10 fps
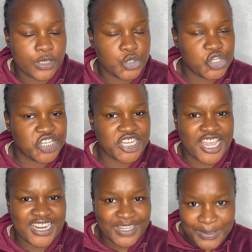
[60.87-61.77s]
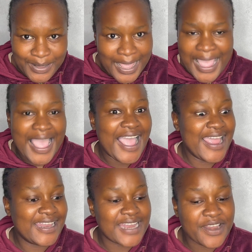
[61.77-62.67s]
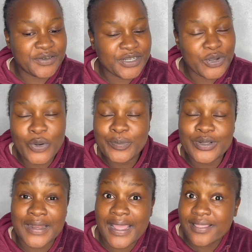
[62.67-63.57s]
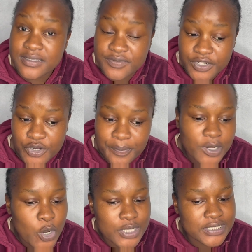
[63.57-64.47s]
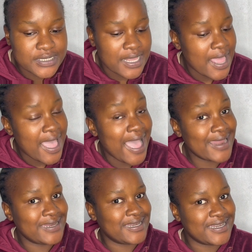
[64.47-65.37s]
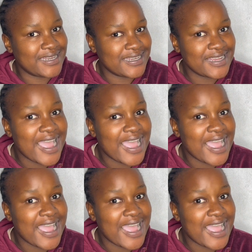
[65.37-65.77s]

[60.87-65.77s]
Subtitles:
channel, and I really hope you like this video because honey,